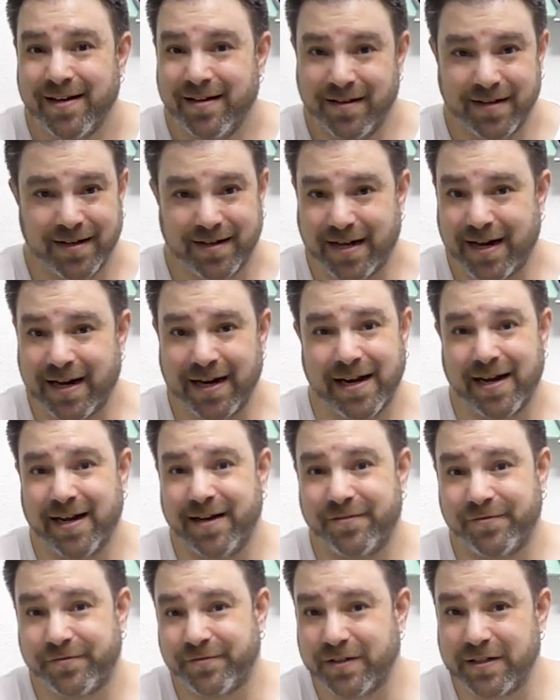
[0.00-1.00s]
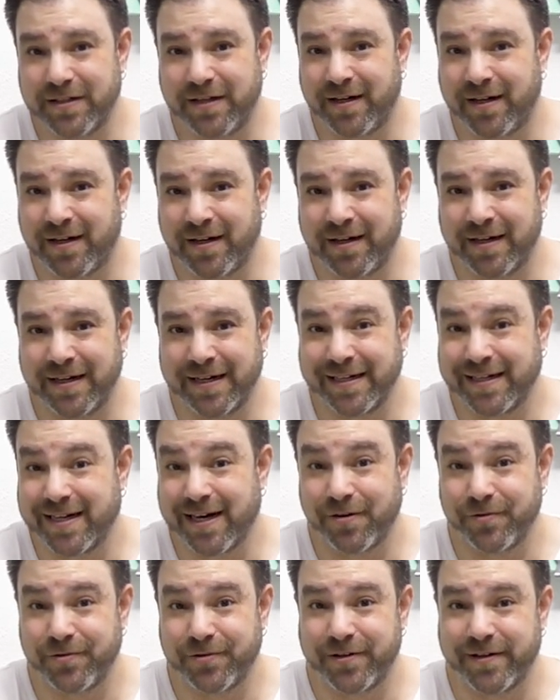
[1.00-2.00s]
that I have uh,
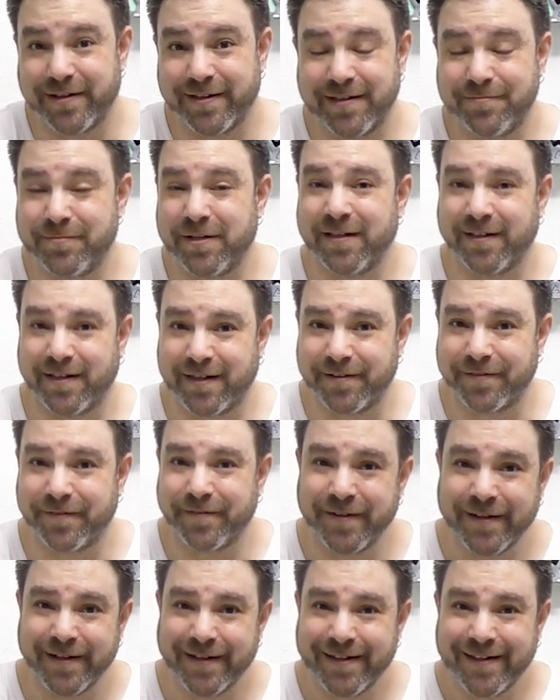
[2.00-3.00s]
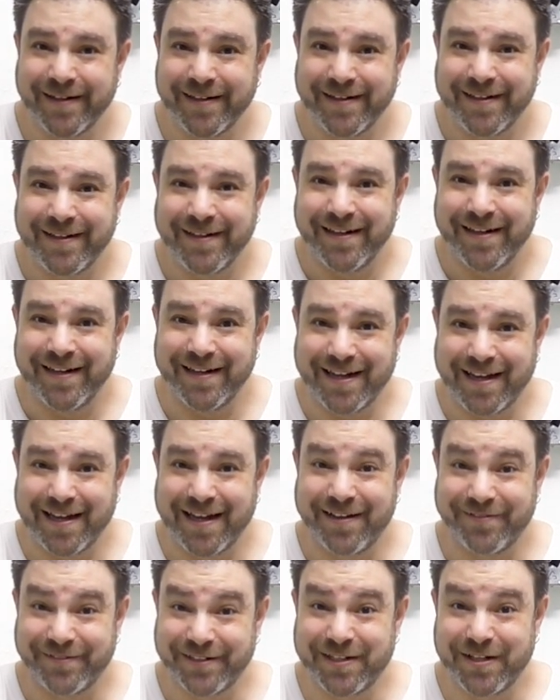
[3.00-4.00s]
encountered in my life. And
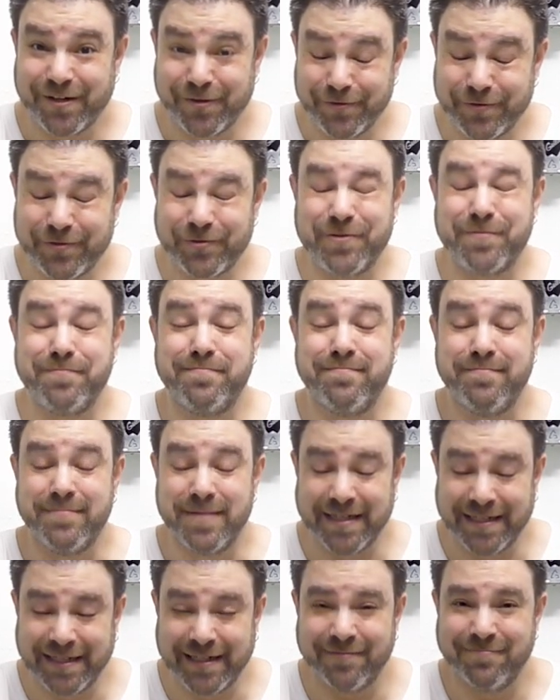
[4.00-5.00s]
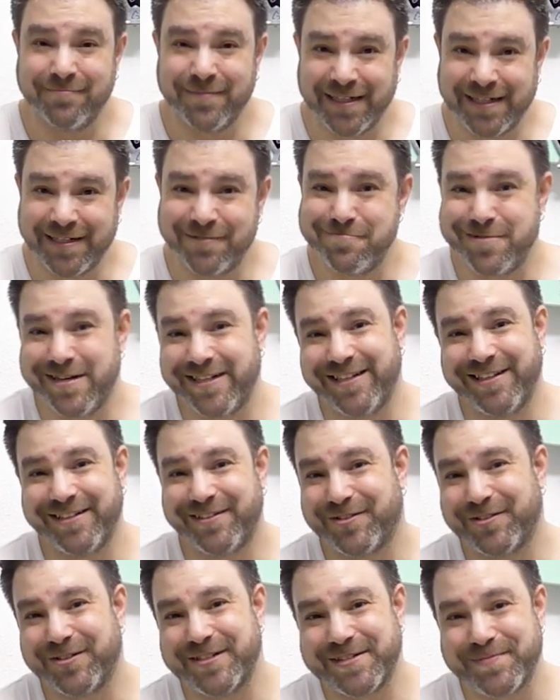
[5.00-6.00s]
I have encountered many, many, many
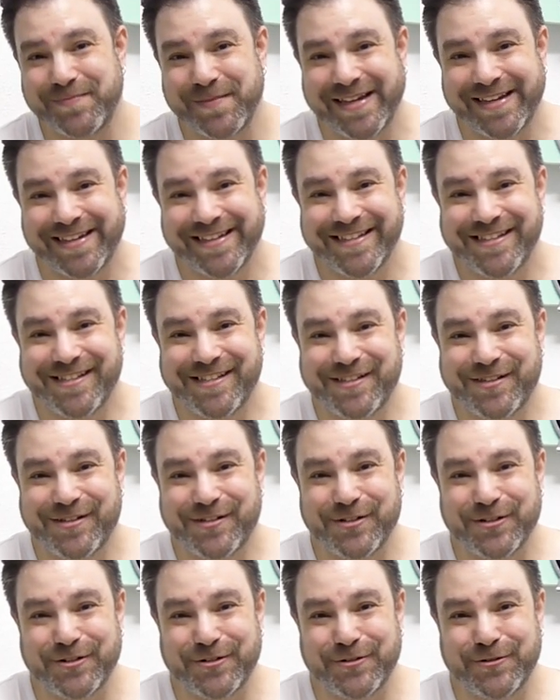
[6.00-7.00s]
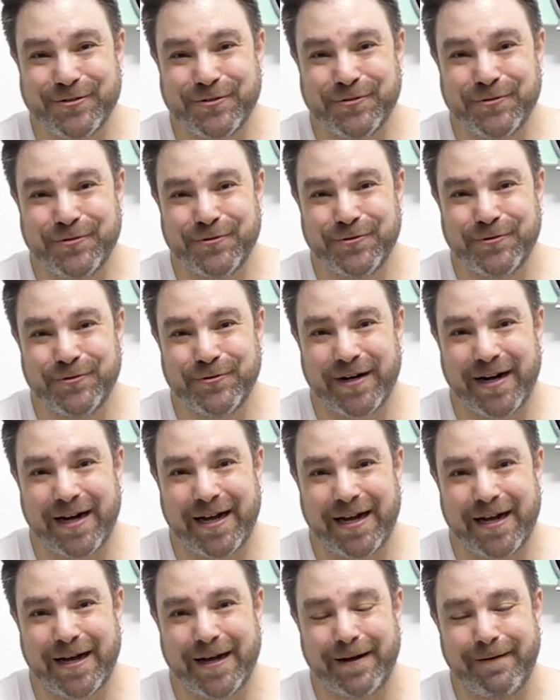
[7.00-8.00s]
guitars. So
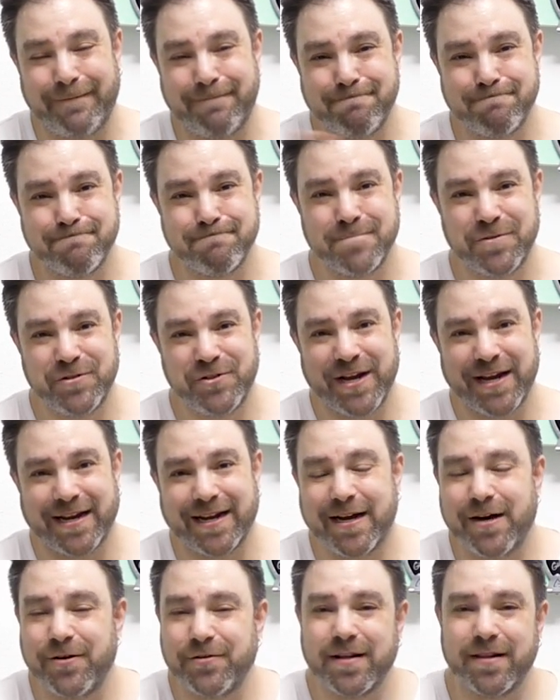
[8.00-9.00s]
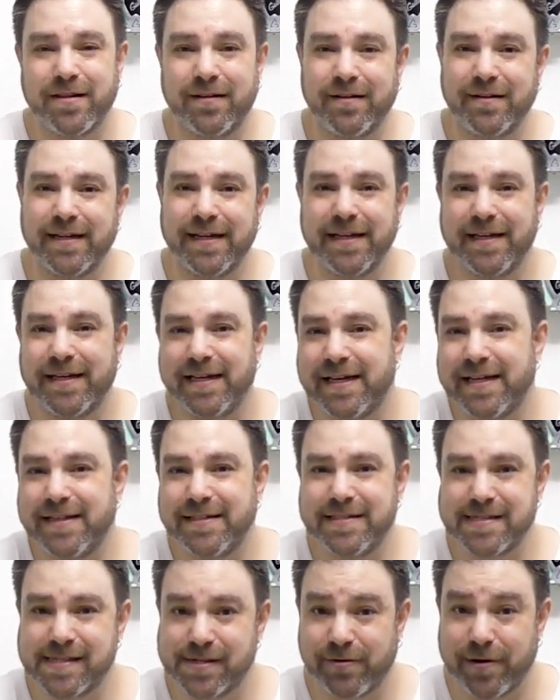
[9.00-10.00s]
um, check out the link
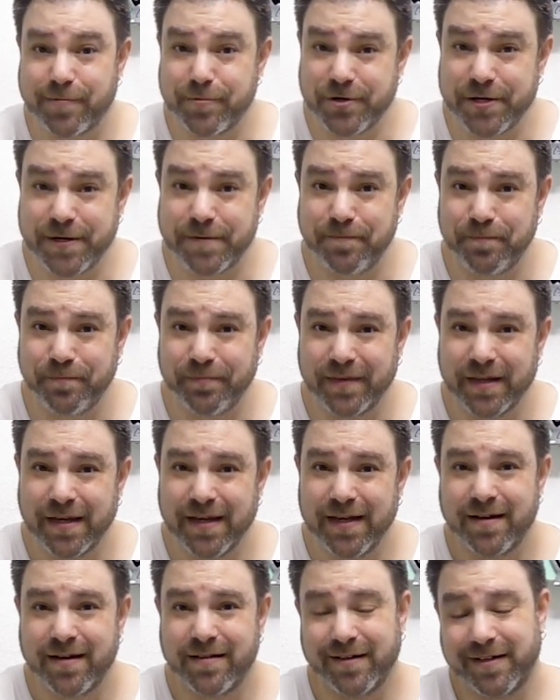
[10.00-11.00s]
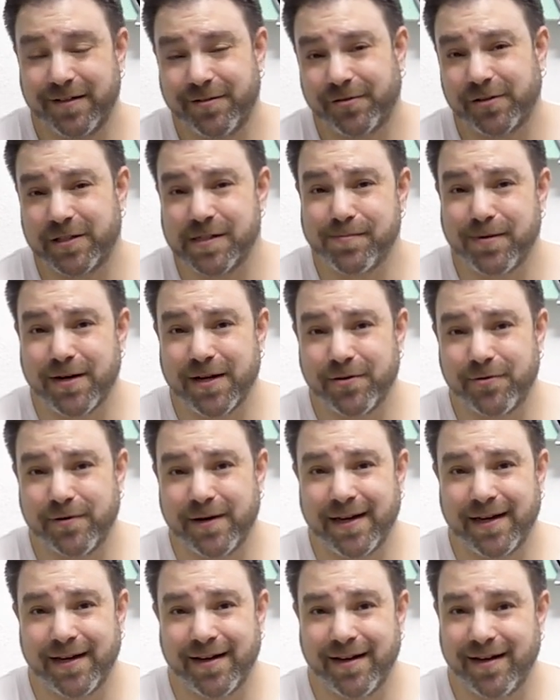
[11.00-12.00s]
in the description. The guitars, by the
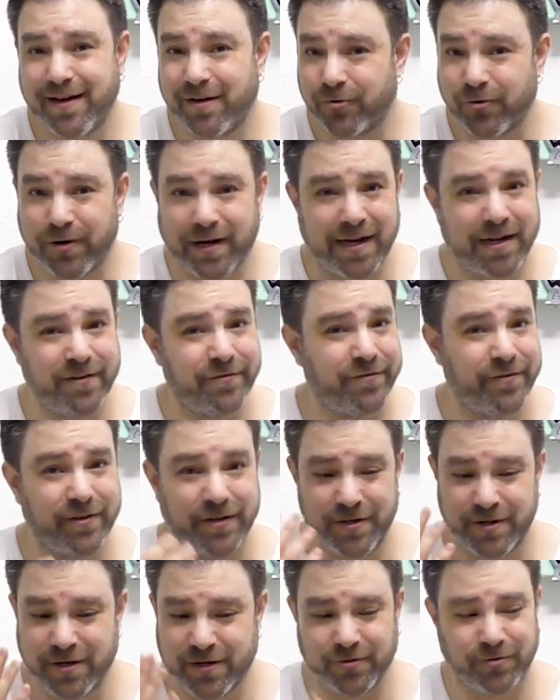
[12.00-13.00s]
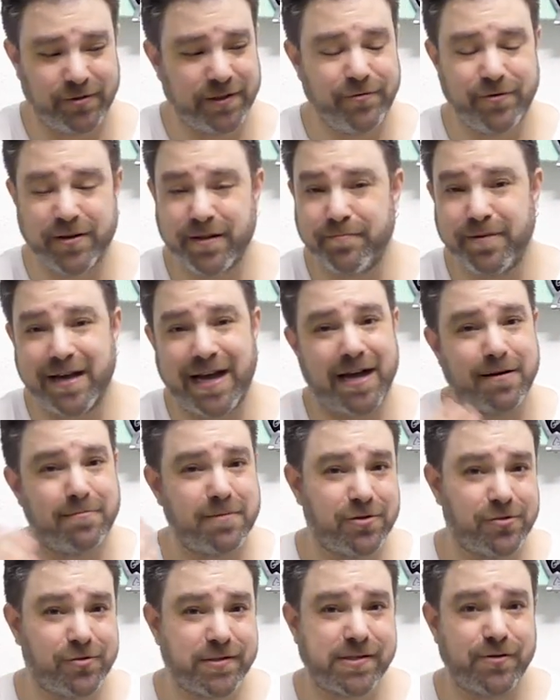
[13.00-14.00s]
way, arrive not only with a
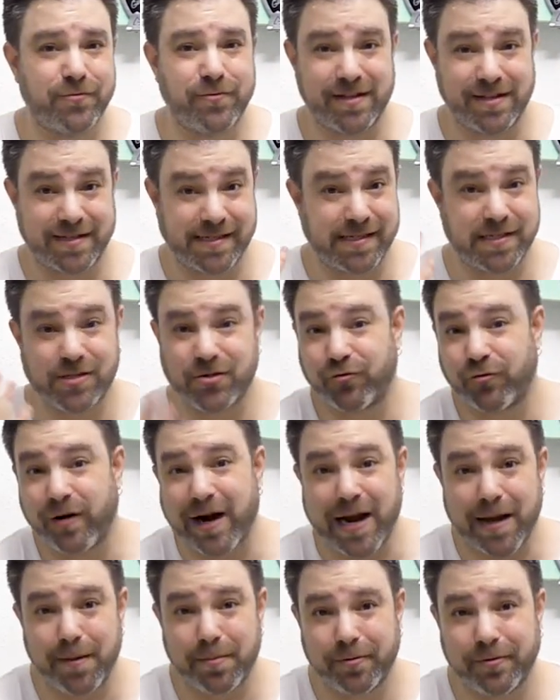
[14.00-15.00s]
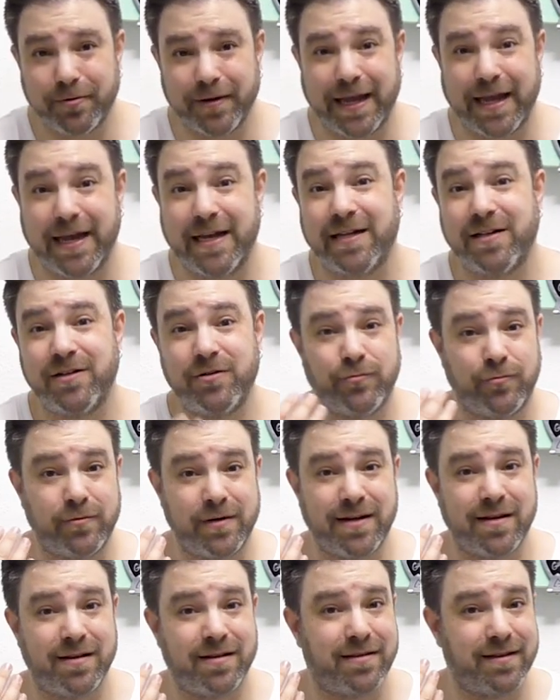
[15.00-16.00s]
bag, but also with a strap and
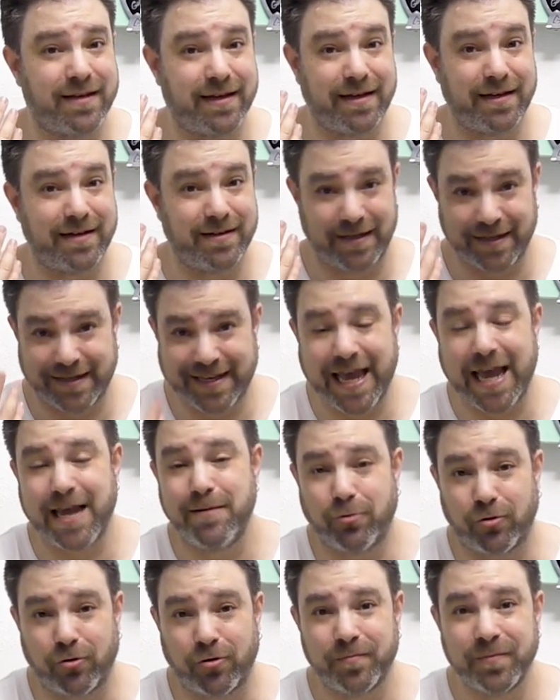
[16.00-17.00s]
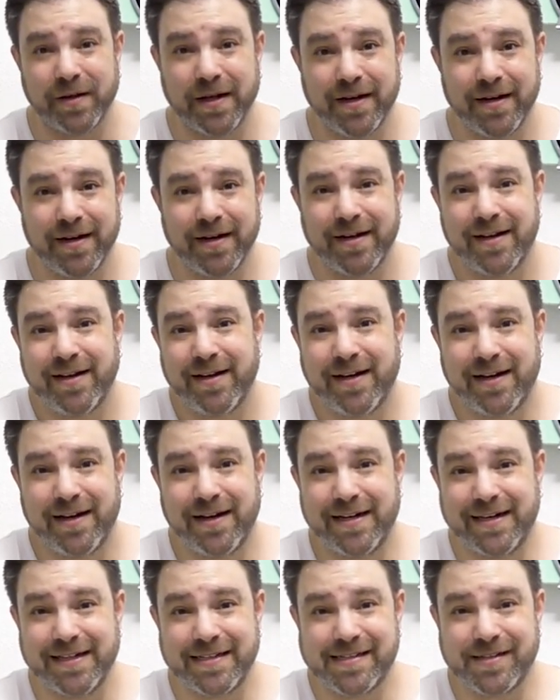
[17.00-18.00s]
with a cable.
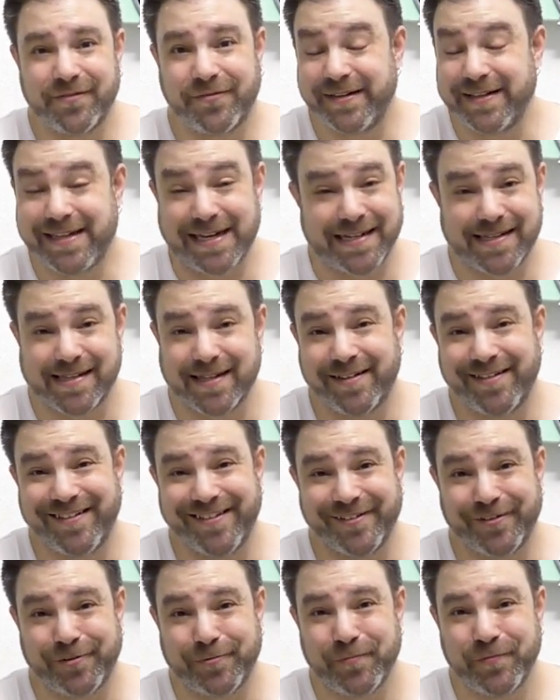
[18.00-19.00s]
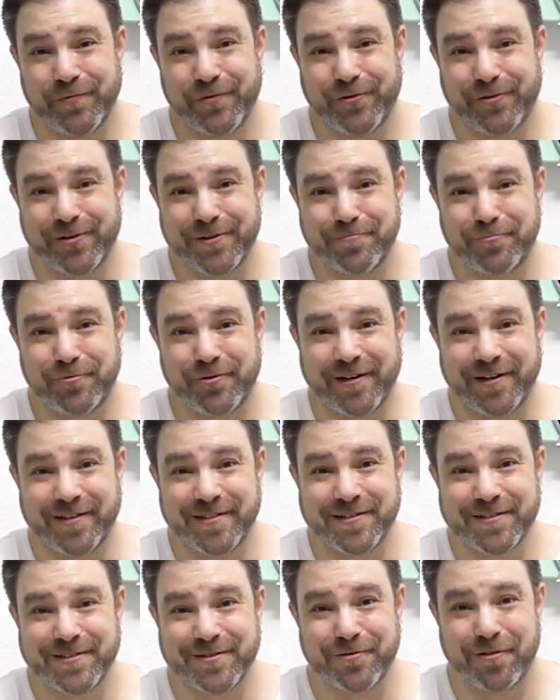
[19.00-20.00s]
It's a fantastic deal for the
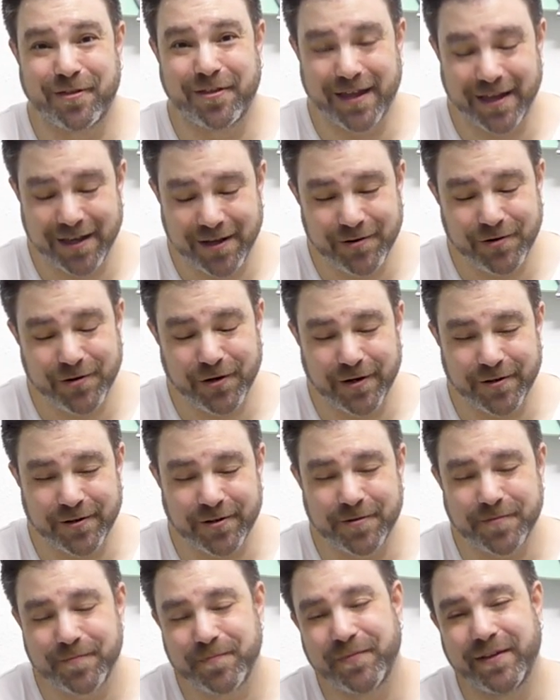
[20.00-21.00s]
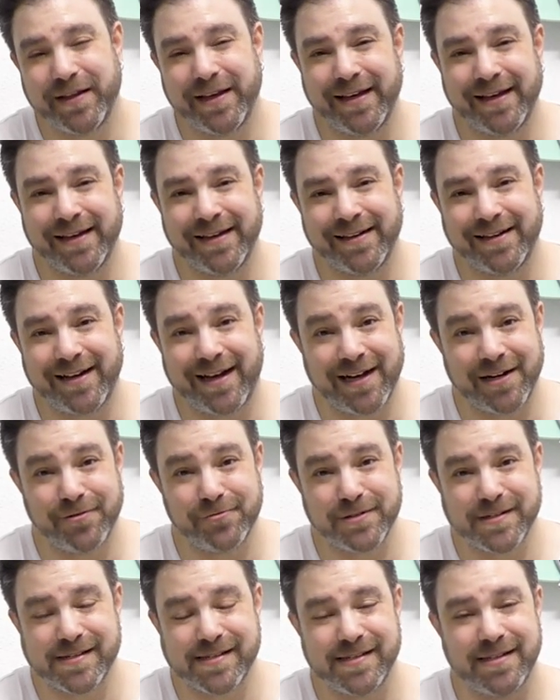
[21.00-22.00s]
price. So thank you, Donner, and
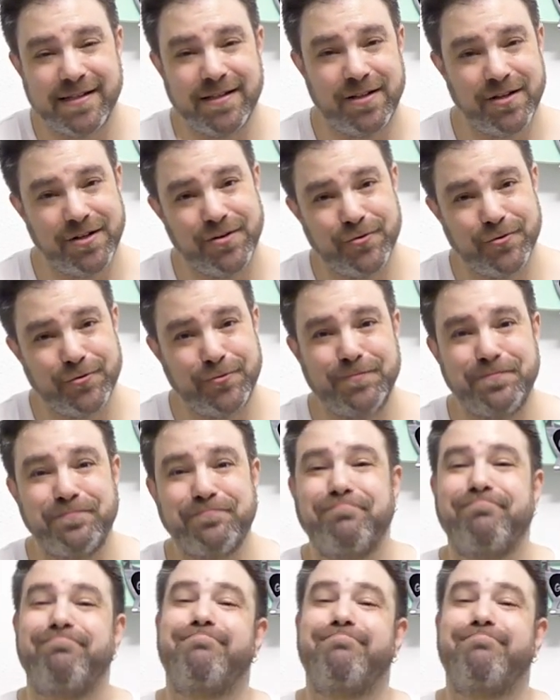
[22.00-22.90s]
I will see you